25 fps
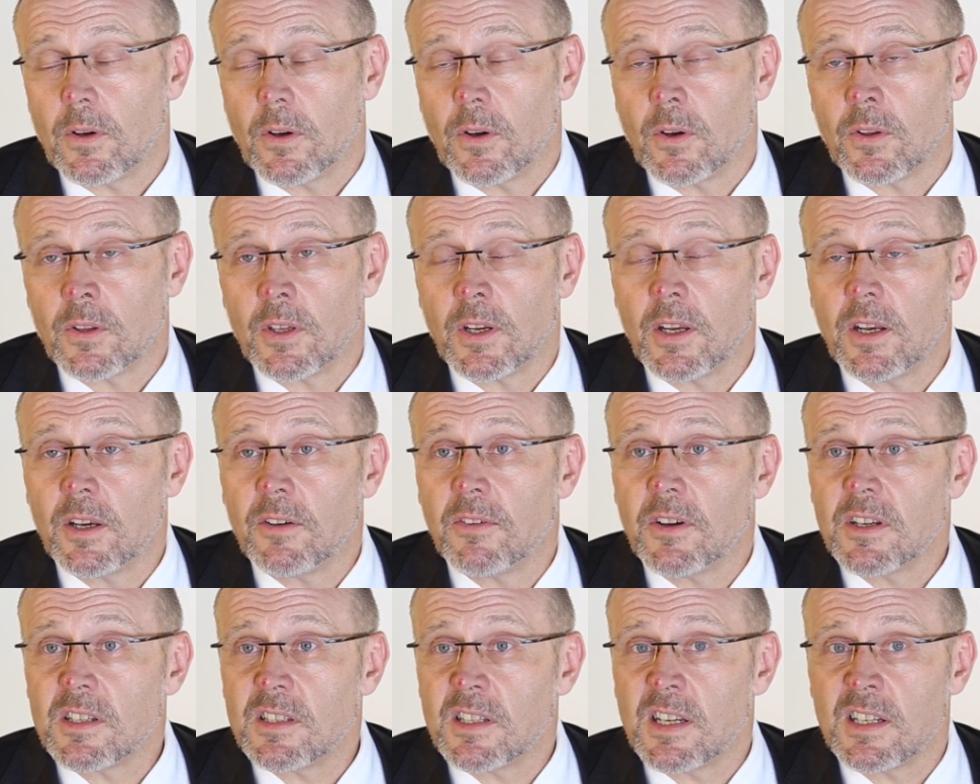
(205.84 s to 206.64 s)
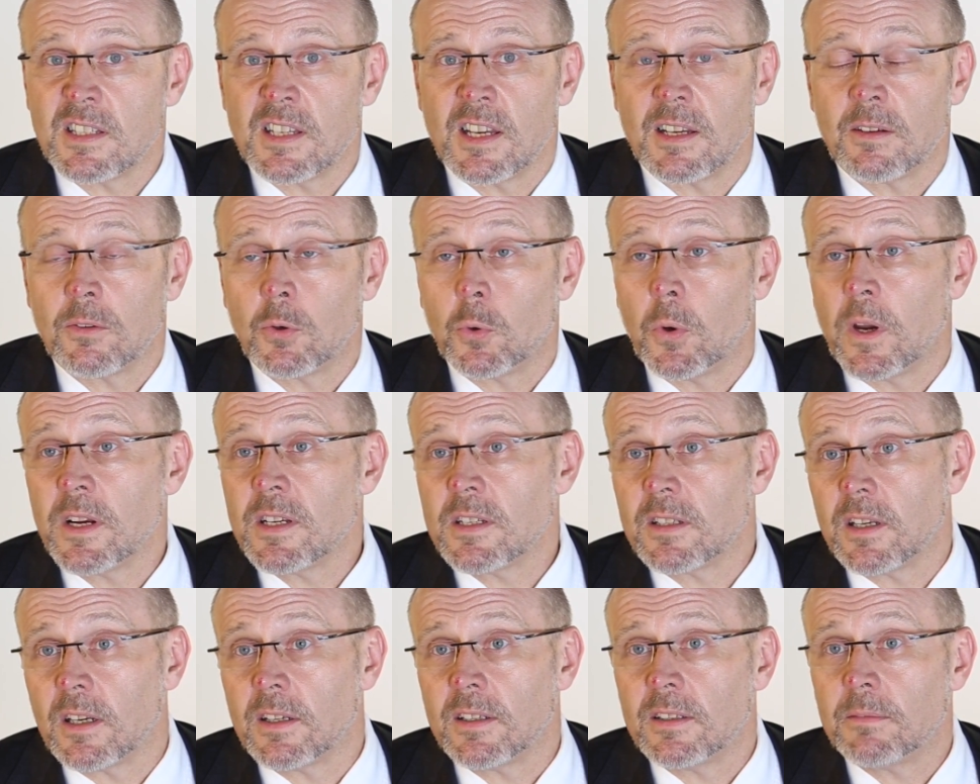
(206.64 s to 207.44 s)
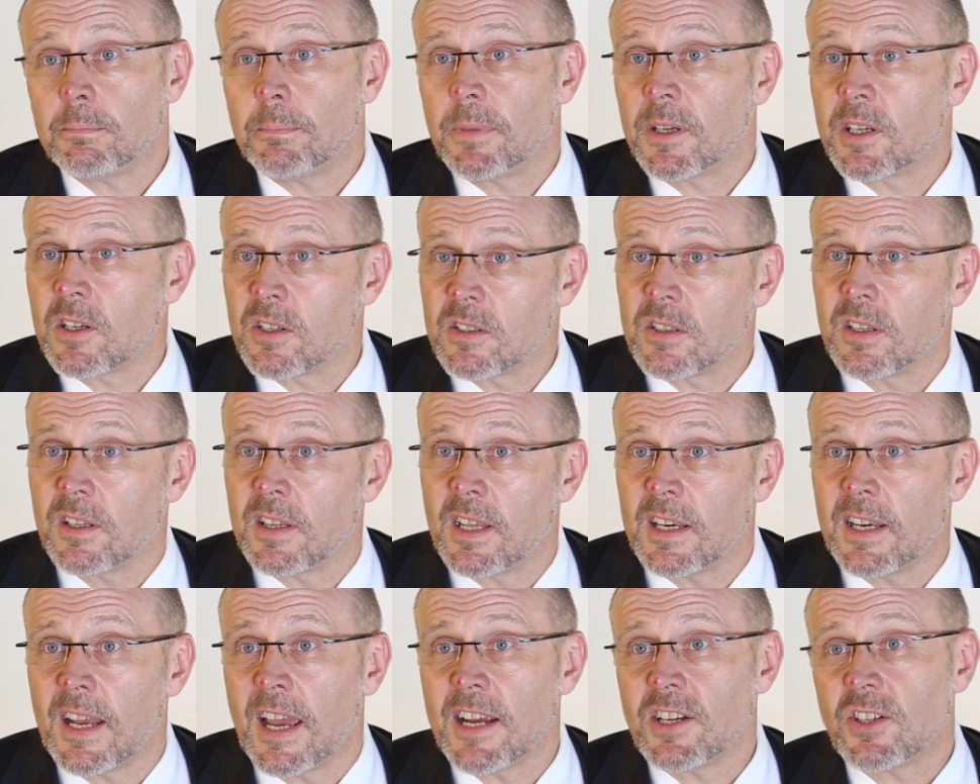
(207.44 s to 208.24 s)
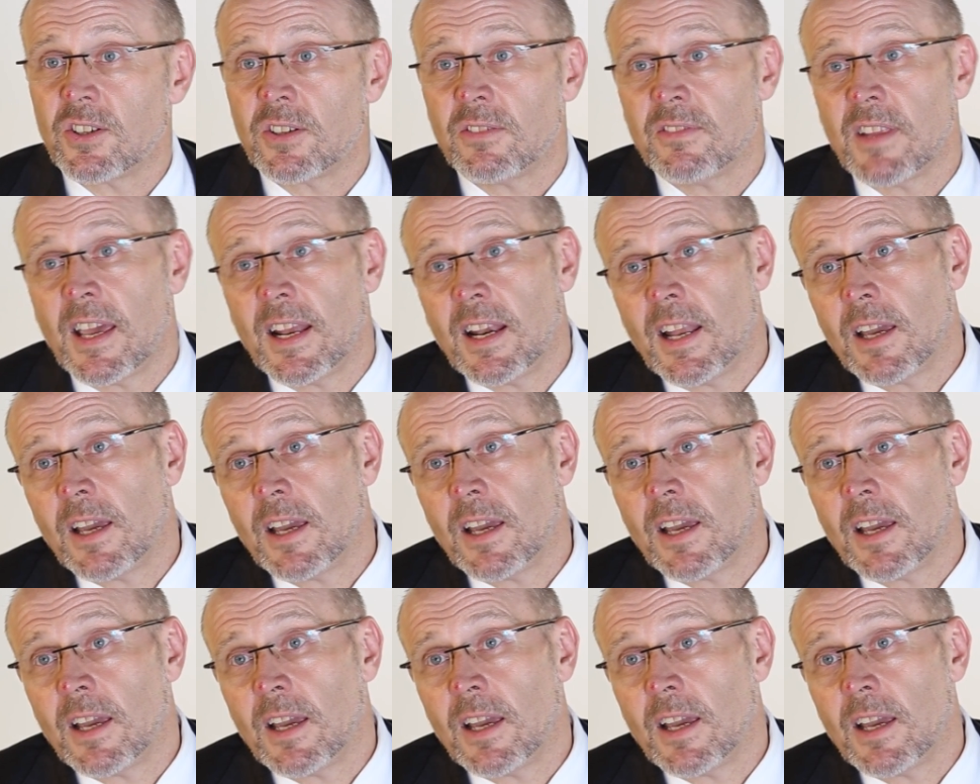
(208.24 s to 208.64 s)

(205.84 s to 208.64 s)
other universities in Queensland, because of the nature of their